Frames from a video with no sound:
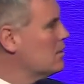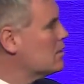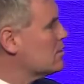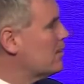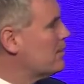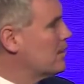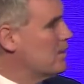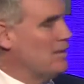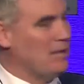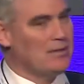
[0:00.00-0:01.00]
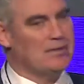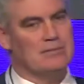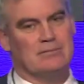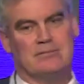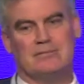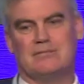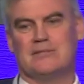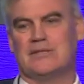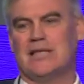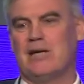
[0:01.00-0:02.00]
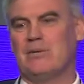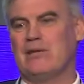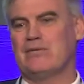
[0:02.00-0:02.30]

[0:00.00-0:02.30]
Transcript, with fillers: So are we there yet? The day we